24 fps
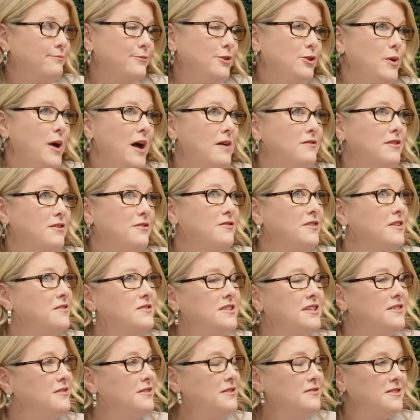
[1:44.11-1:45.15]
you have a
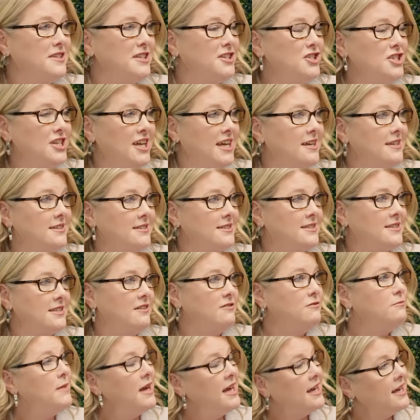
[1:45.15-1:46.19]
50 50 chance
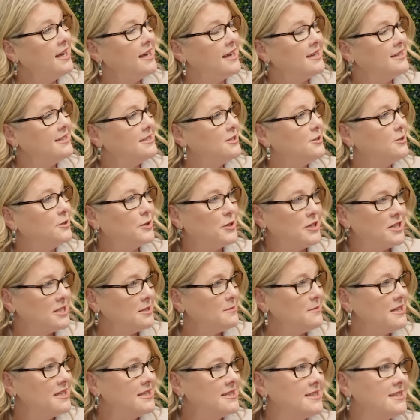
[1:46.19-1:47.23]
of making it until
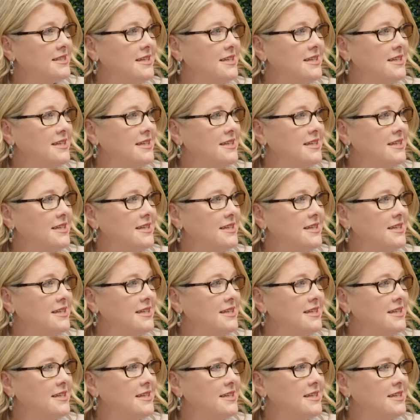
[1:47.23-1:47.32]
Christmas.